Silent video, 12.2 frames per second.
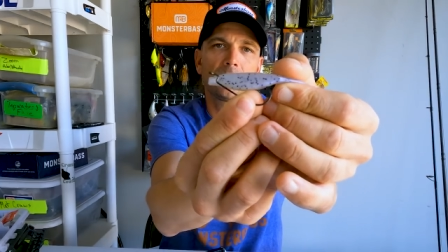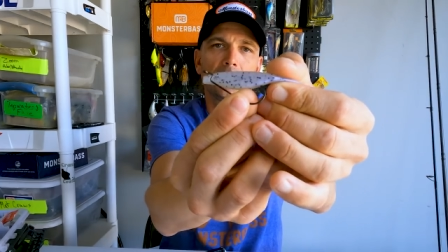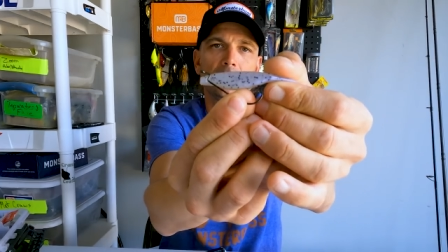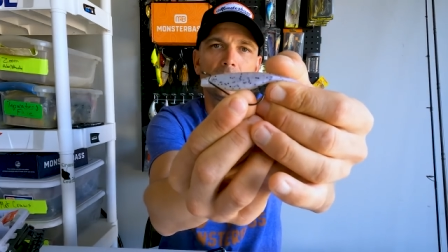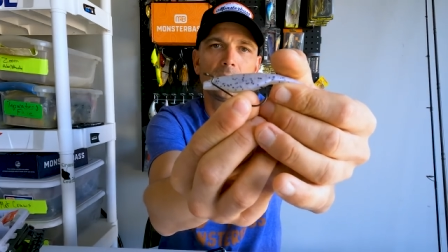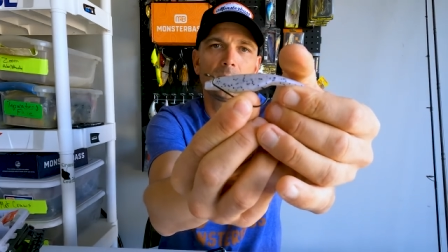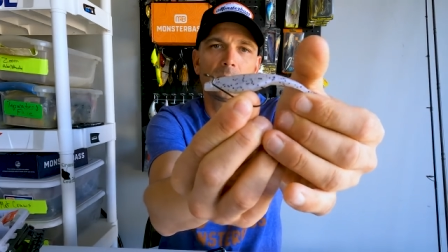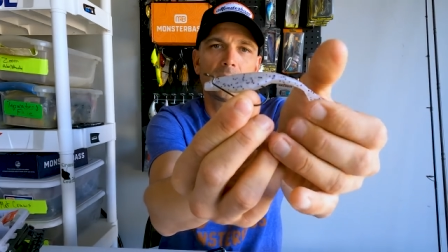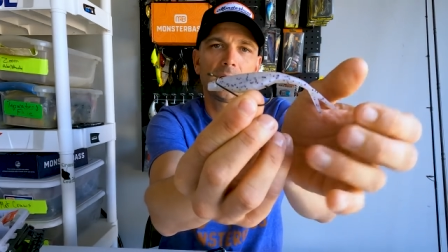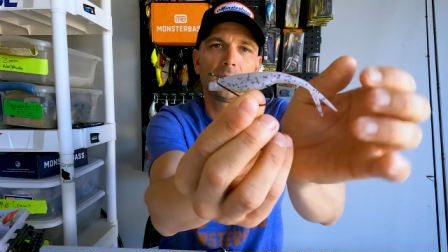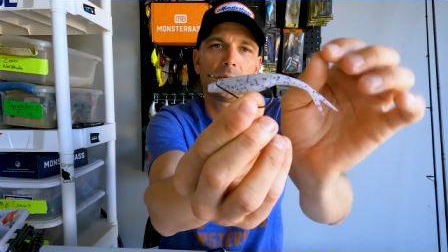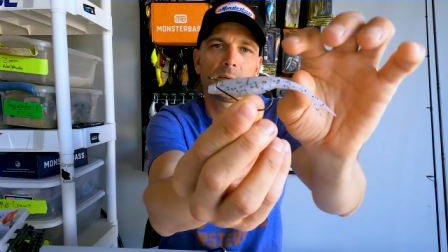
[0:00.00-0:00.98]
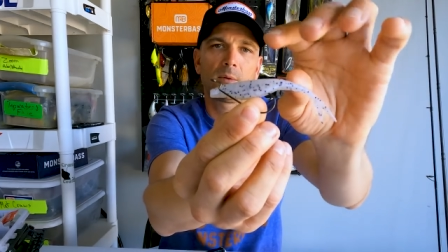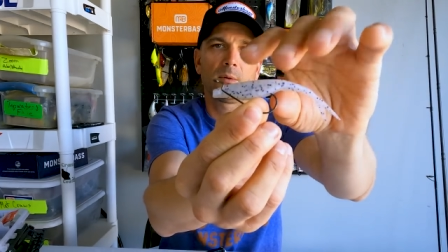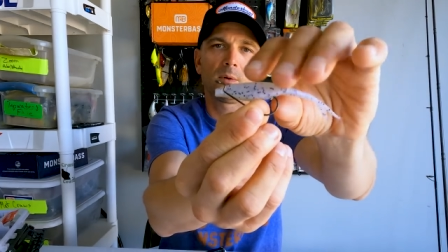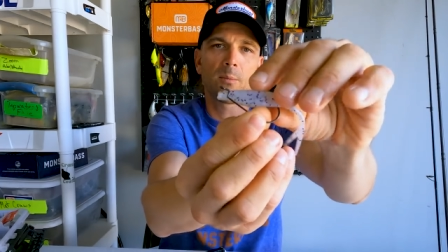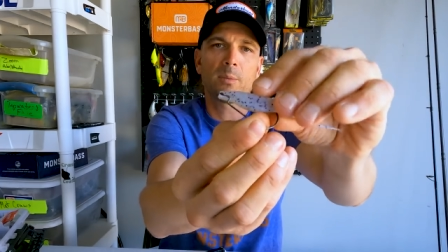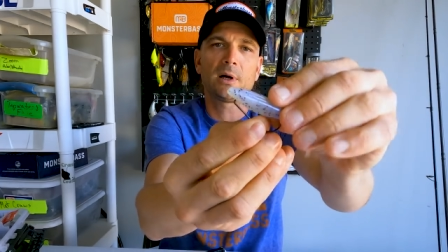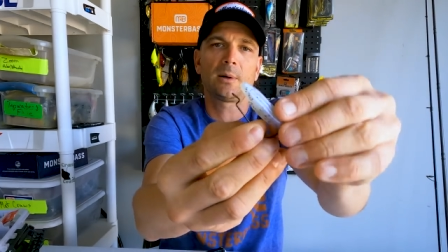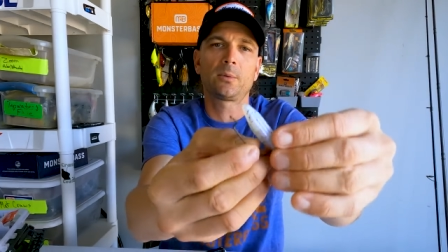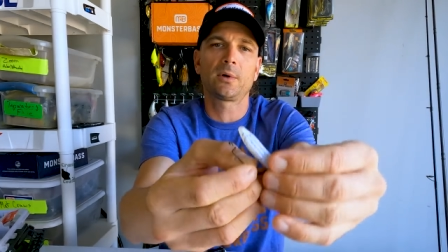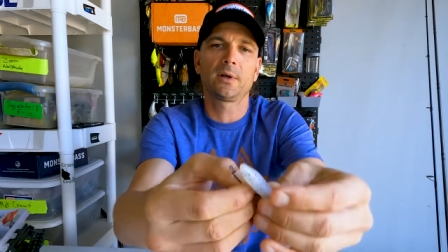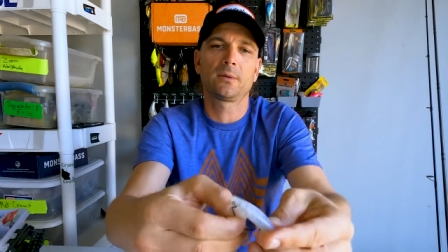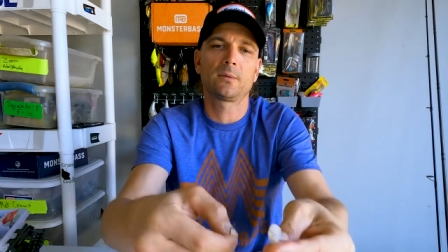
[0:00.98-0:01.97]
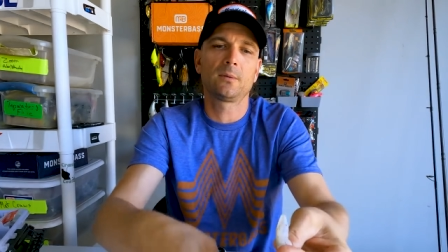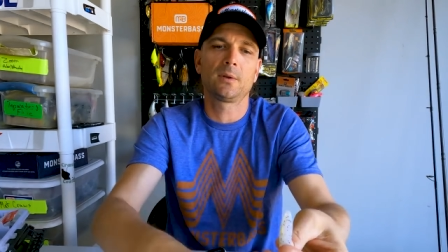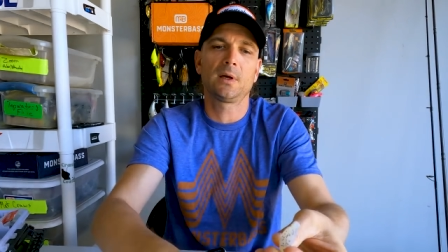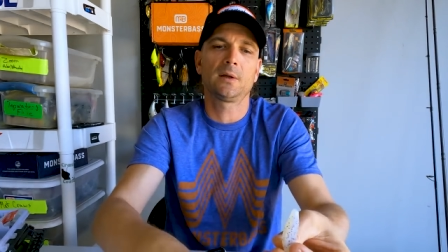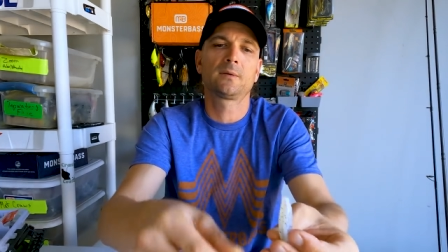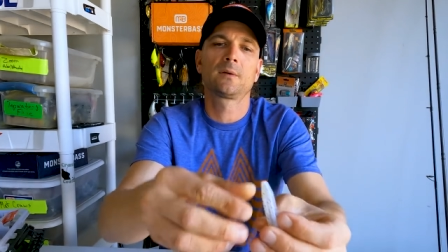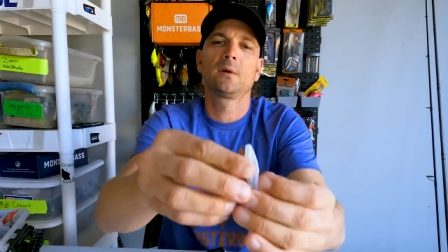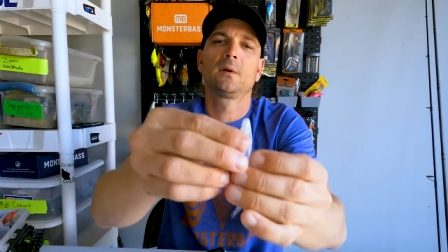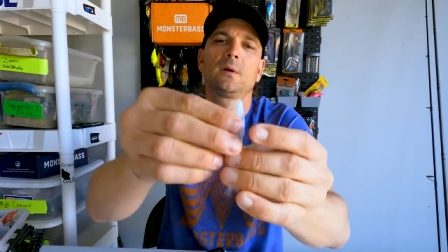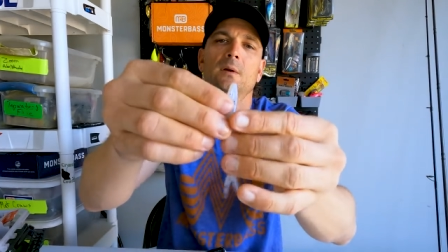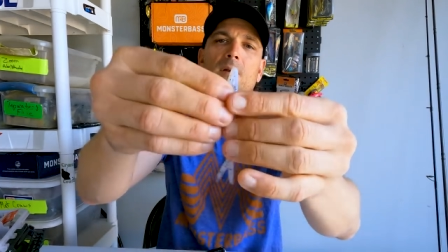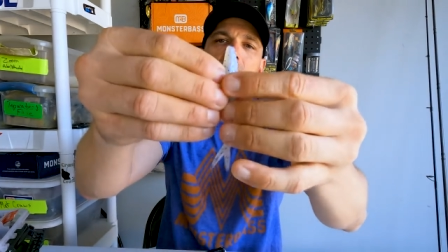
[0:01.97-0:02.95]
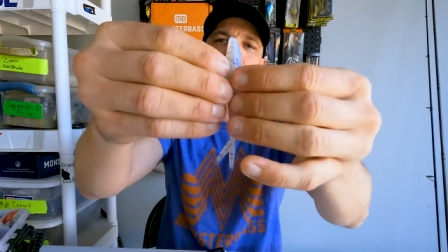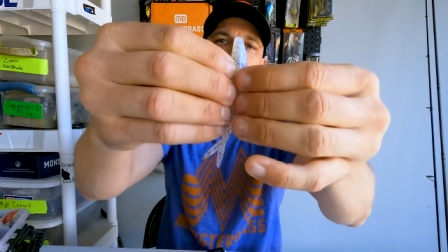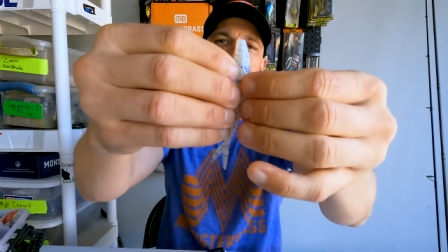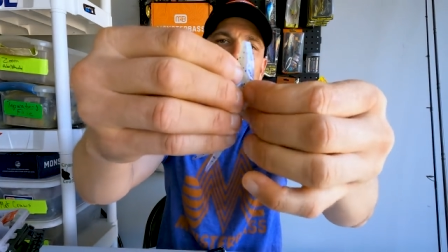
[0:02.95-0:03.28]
it'll go right through. It'll pop right through that that